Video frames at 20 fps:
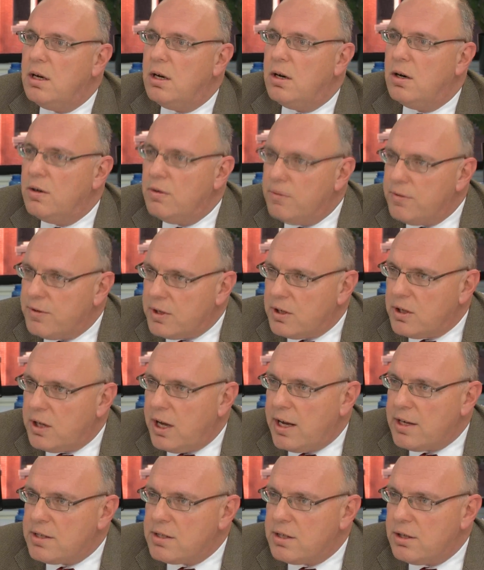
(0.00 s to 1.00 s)
over the
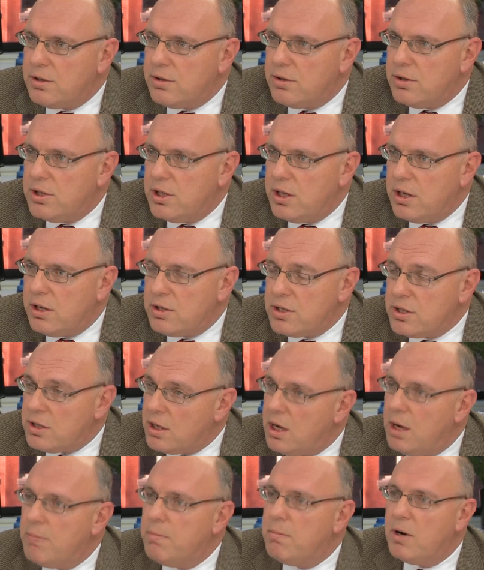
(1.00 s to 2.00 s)
last 100 years
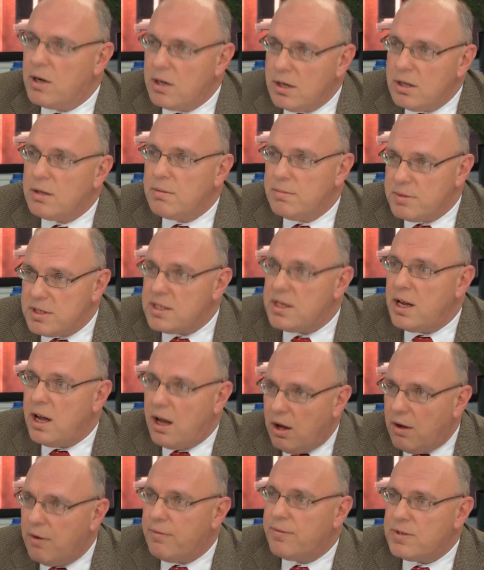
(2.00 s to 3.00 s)
among
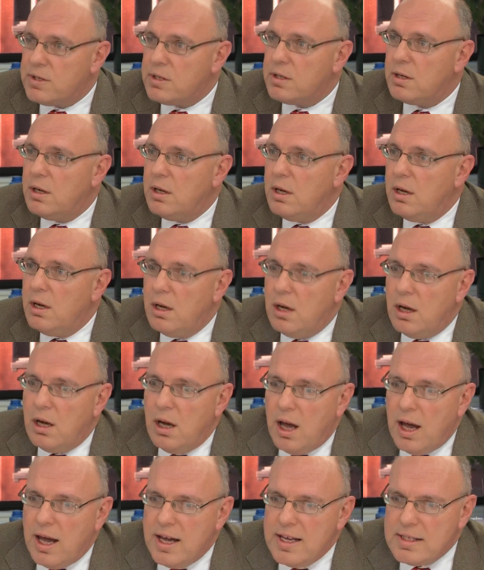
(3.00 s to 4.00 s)
themselves
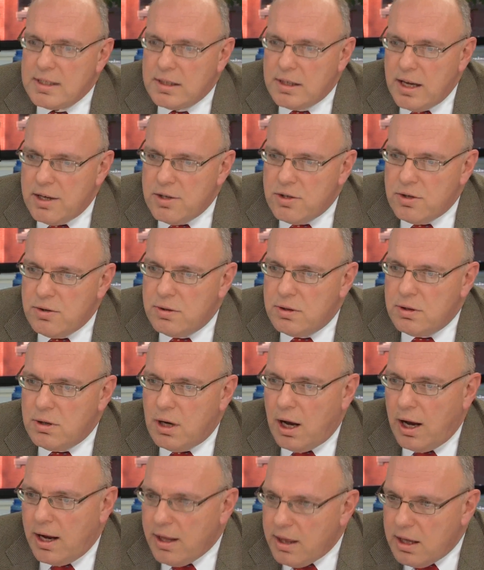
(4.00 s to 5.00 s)
has led to,
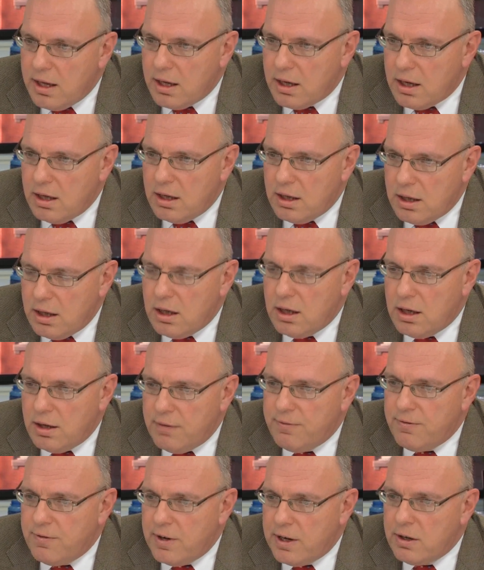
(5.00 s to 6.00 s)
I think, a
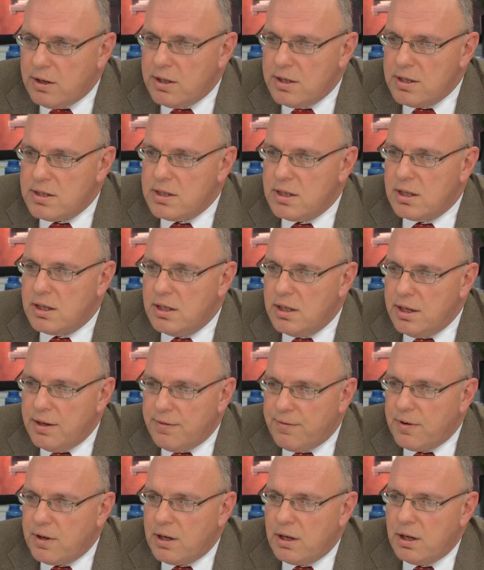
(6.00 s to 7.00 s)
fairly
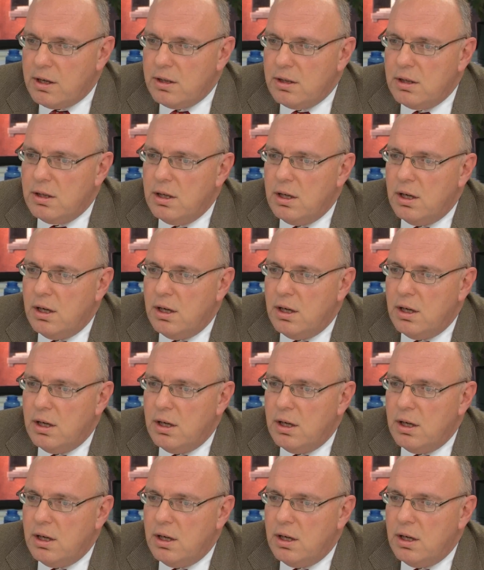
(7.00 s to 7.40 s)
significant